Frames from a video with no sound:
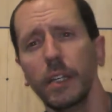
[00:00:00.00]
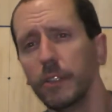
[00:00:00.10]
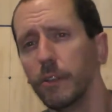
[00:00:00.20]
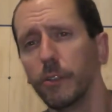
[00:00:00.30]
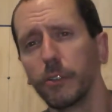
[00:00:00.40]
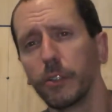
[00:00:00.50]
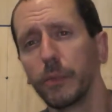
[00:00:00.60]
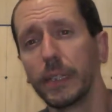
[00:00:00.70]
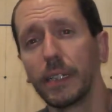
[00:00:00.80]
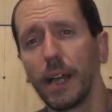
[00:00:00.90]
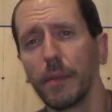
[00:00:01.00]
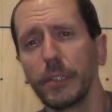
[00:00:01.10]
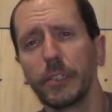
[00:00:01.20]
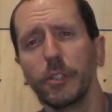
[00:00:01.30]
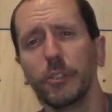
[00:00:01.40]
you're going to be
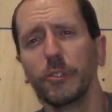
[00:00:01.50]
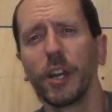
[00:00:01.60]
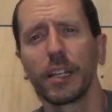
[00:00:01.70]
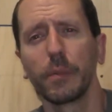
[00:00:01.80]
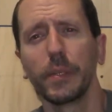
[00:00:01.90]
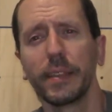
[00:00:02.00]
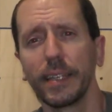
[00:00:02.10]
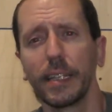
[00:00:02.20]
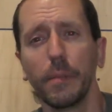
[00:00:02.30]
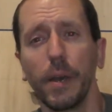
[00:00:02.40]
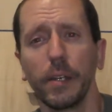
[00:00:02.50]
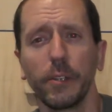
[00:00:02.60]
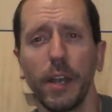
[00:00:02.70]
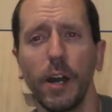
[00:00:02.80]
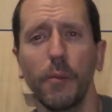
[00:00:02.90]
climbing good, you're not going to be thinking about your
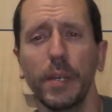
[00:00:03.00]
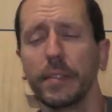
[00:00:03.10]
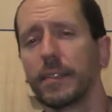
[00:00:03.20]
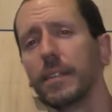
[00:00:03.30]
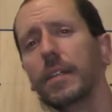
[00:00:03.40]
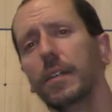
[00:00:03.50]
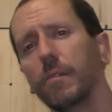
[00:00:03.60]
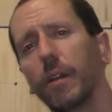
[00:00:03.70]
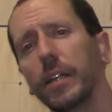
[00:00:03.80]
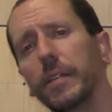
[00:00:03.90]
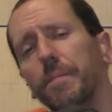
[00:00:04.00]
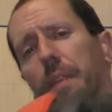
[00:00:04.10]
helmet, right?